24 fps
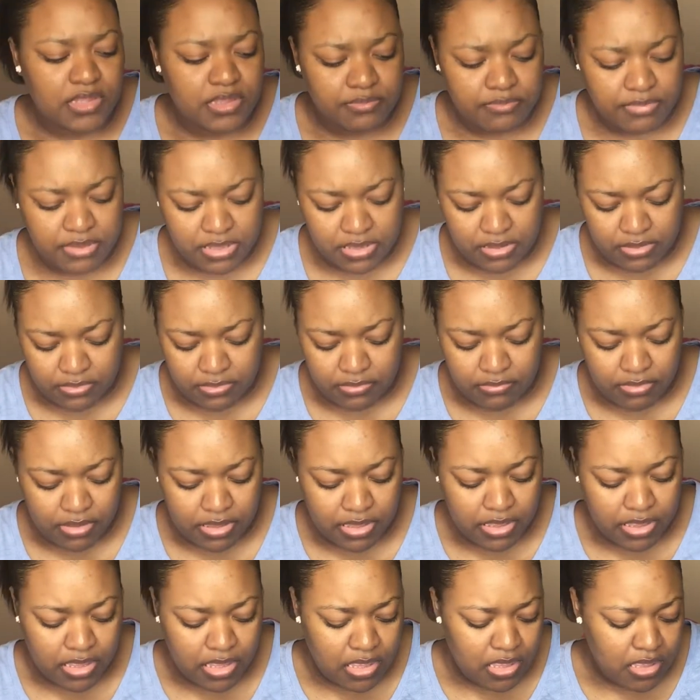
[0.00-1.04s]
But
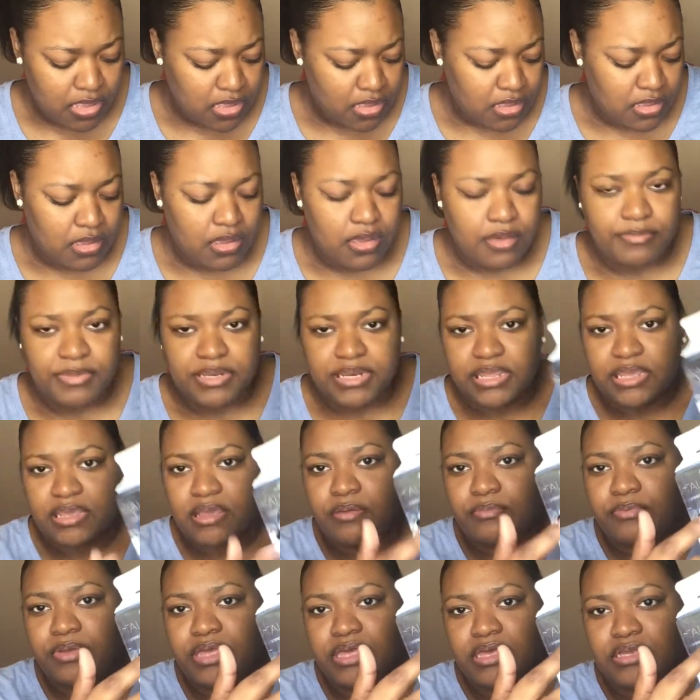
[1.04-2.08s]
anyway, and they
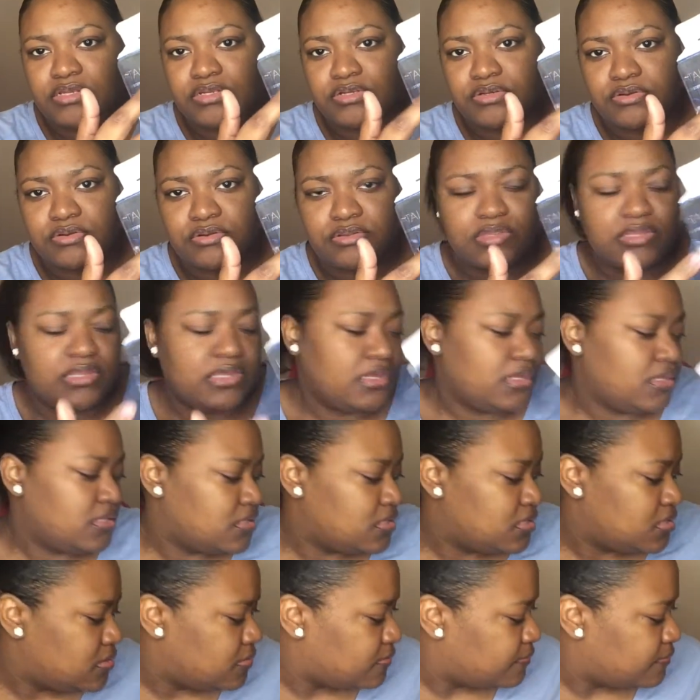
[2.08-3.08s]
come with extra things.